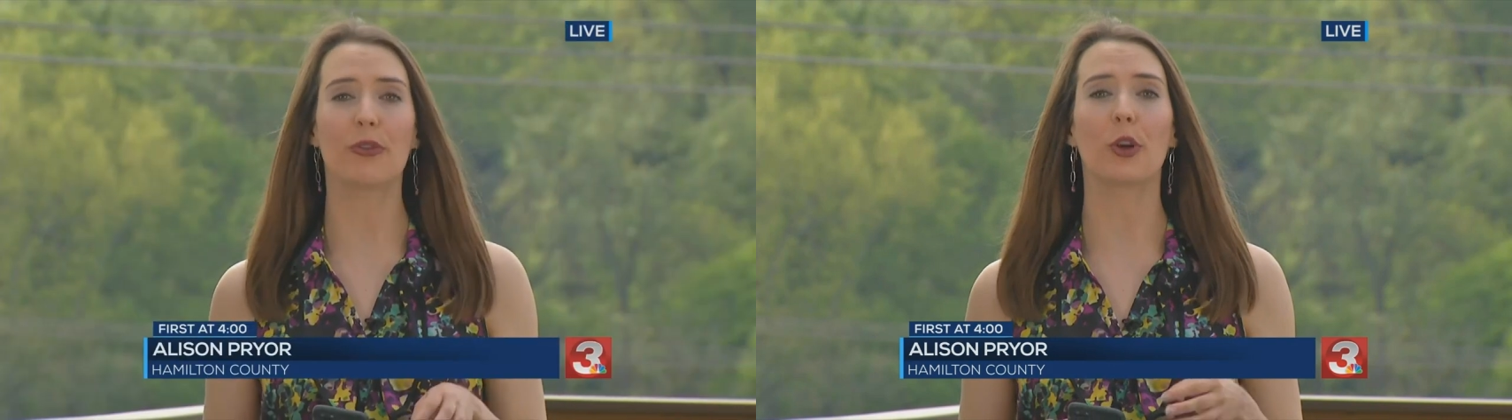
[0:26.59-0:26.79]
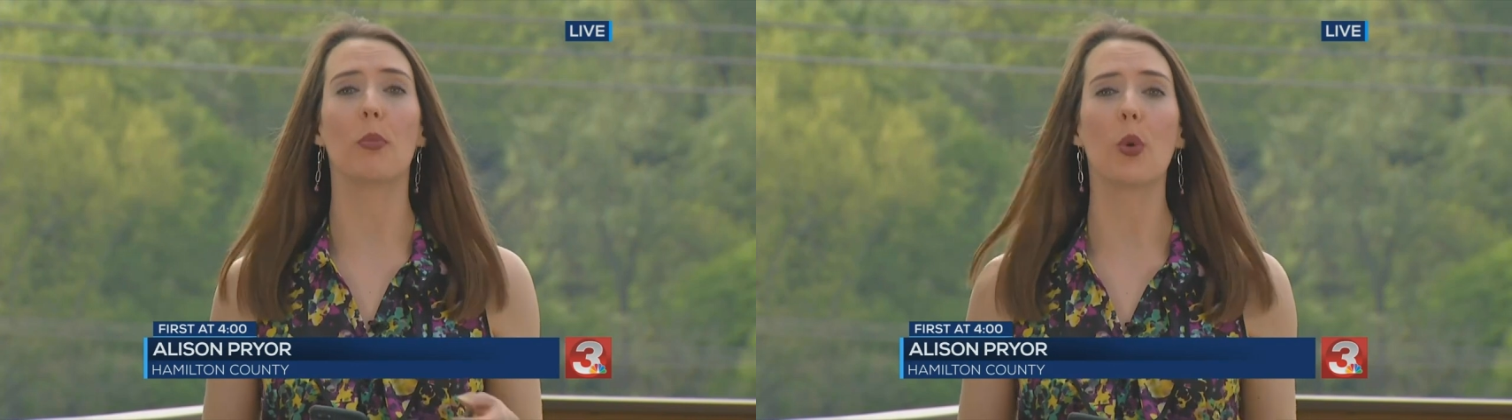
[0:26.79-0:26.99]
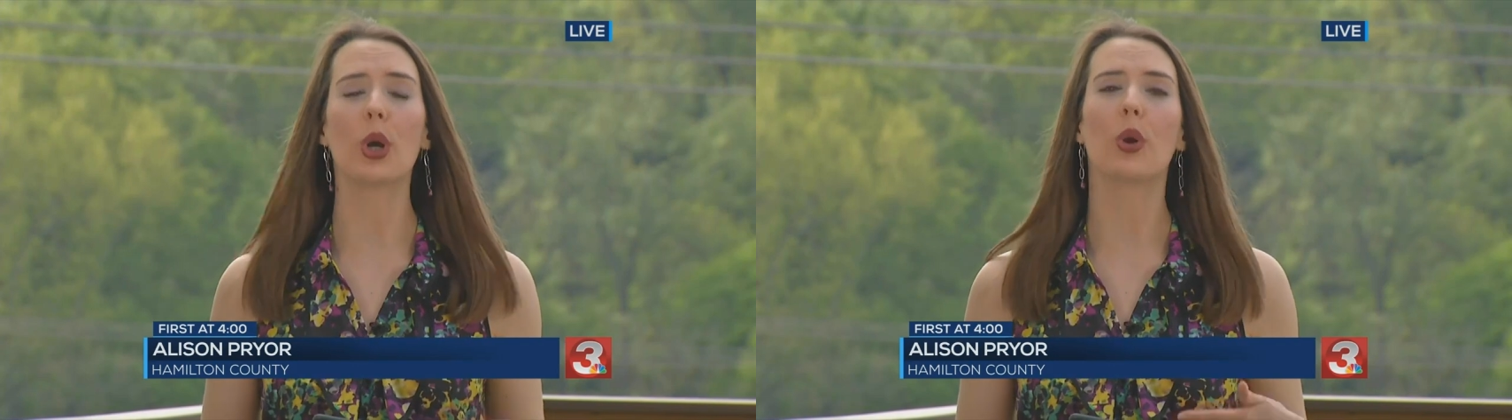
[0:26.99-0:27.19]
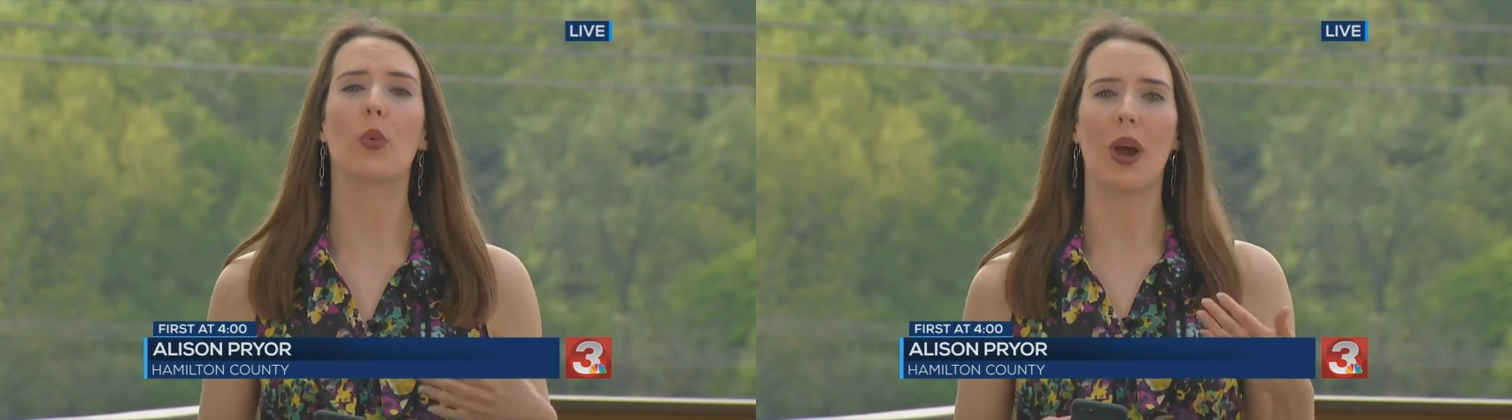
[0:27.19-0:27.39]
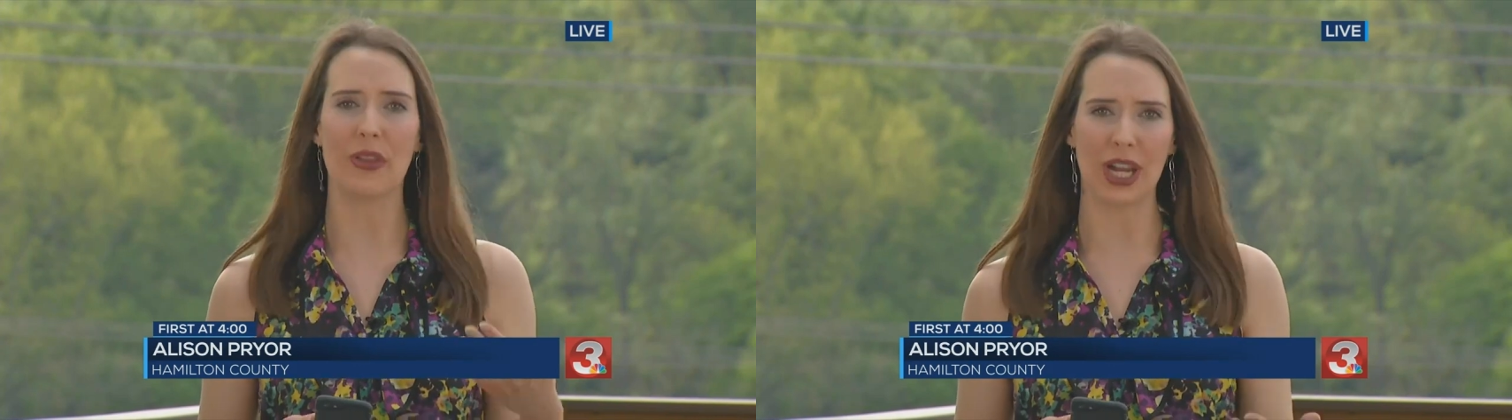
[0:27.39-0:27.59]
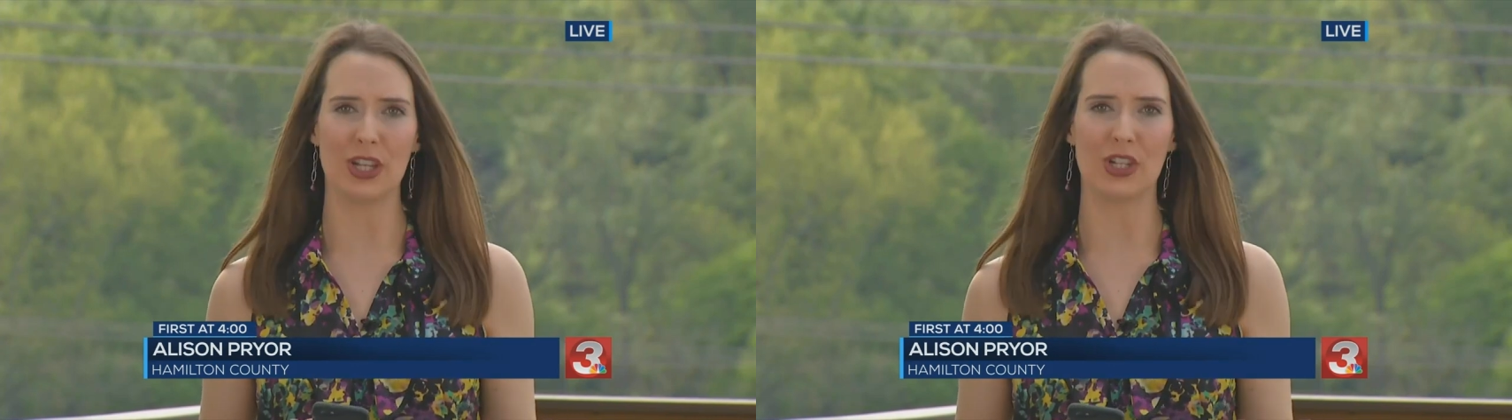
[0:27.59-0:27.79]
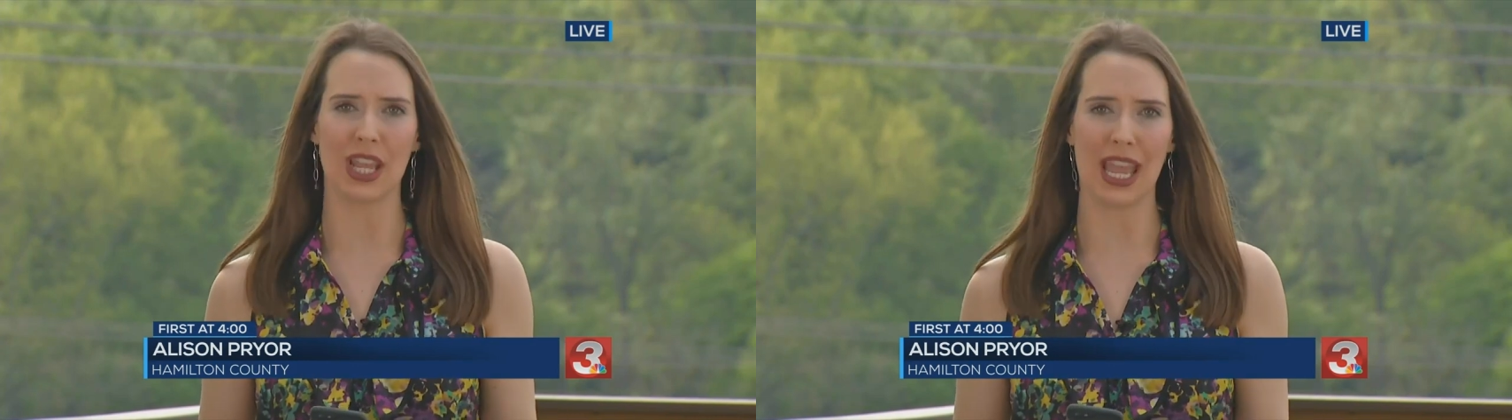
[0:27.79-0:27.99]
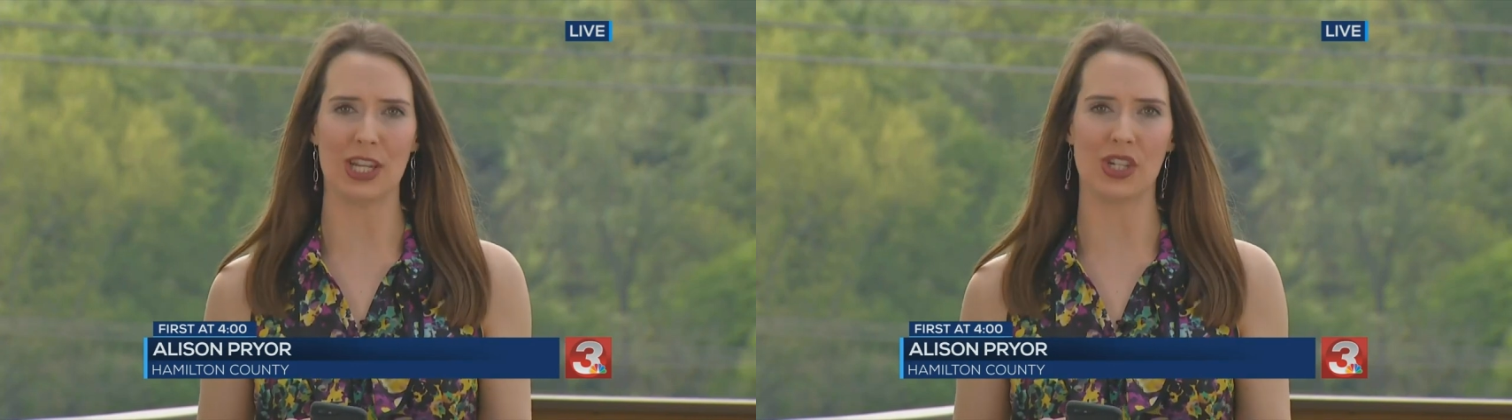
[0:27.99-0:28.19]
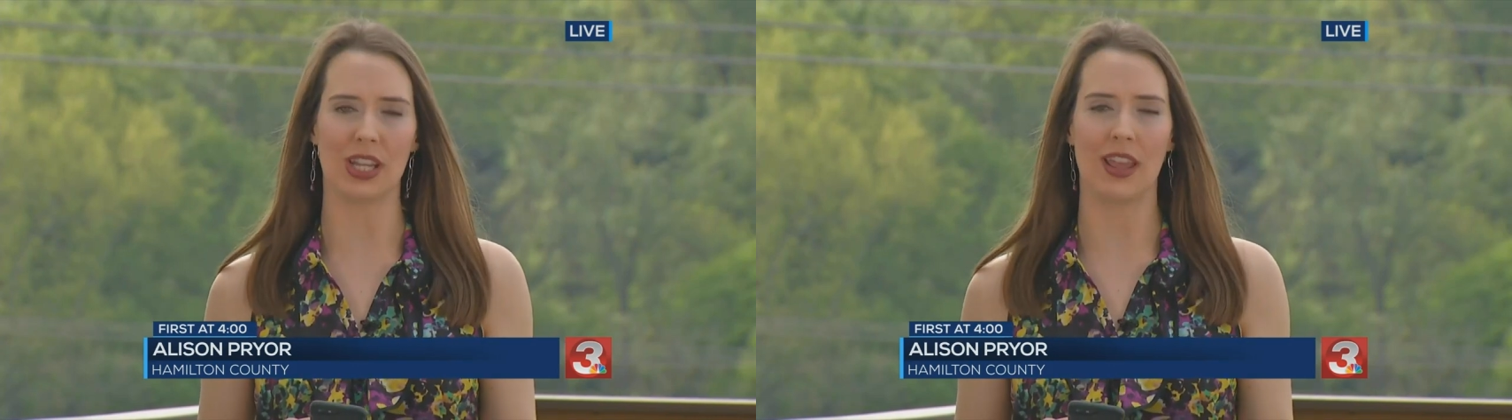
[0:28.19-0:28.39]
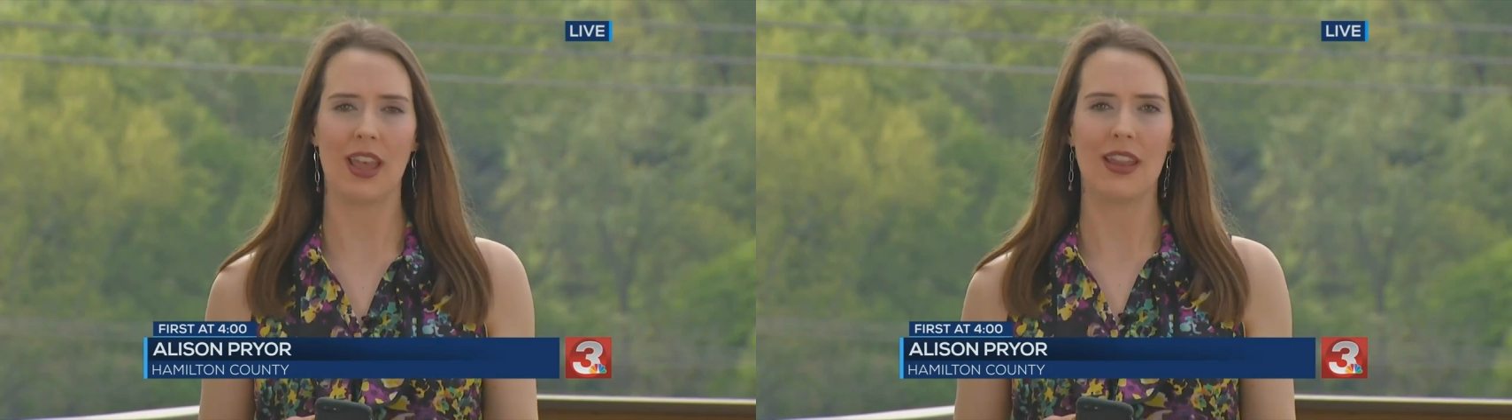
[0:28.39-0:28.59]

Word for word: for more weather education.